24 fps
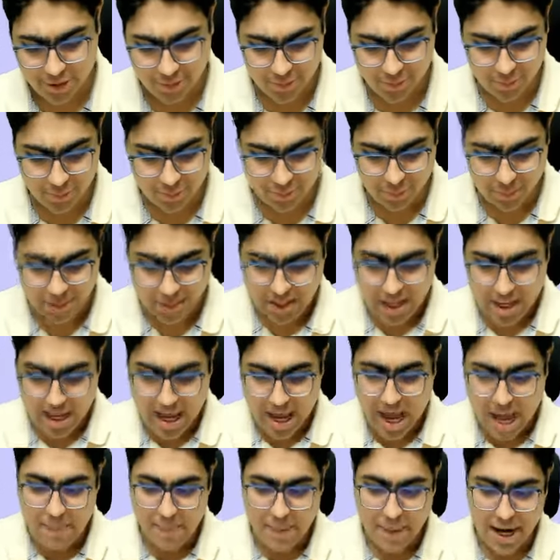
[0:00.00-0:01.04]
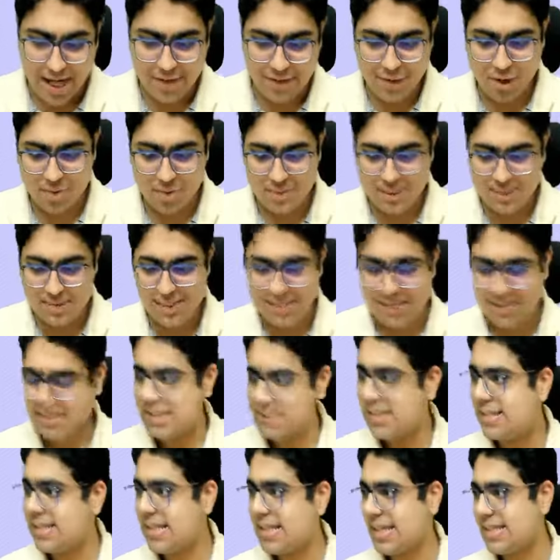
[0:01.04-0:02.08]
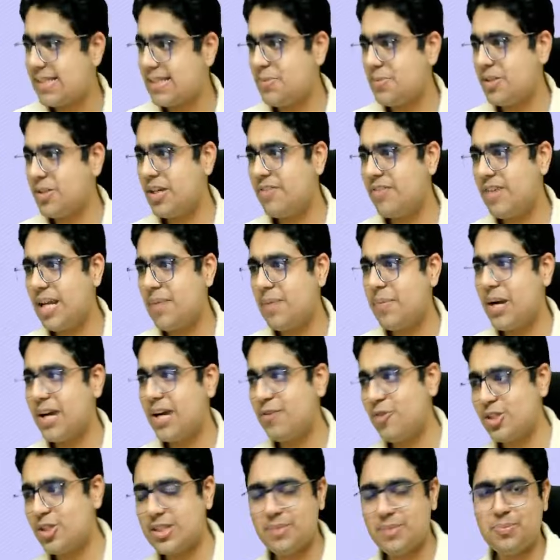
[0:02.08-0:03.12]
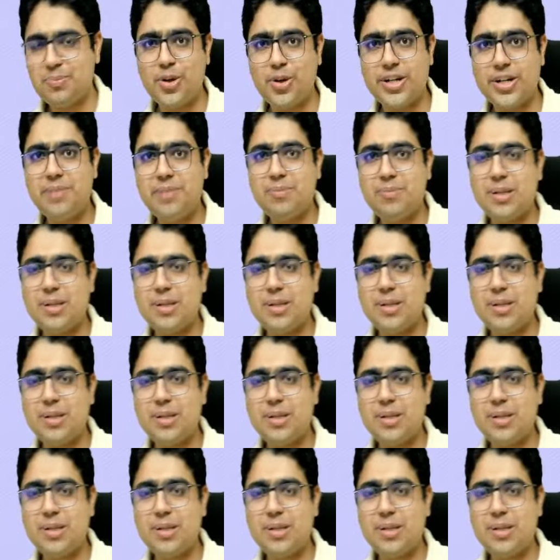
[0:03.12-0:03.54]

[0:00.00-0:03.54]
view. Apart from this exception wala part was important,